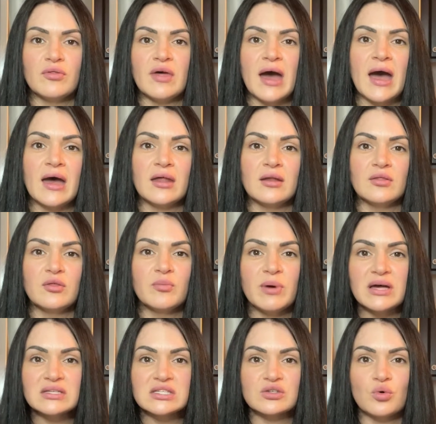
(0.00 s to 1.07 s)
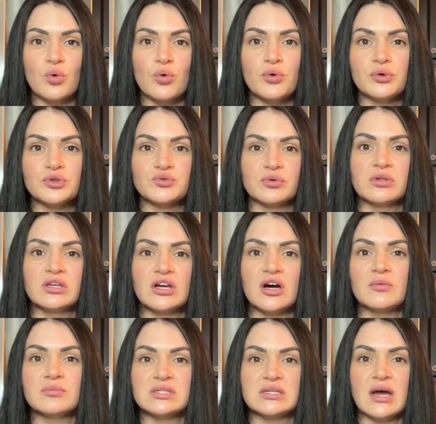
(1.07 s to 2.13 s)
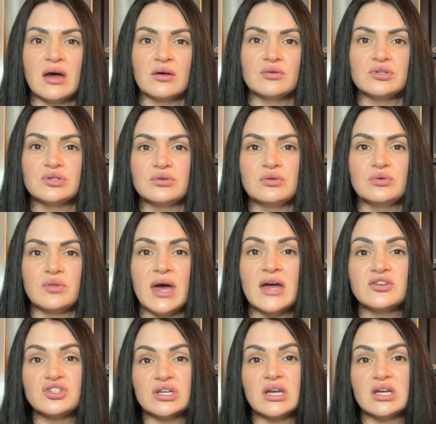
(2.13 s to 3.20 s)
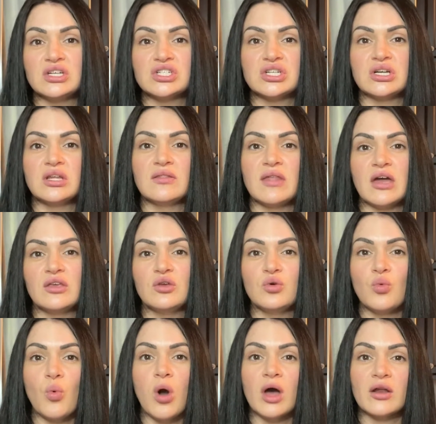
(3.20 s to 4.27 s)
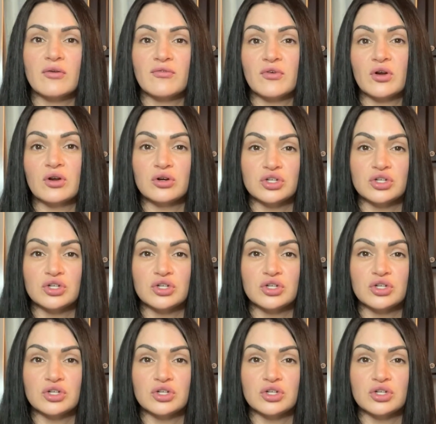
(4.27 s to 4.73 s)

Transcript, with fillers: that the best schools really comes down to the education that you want for your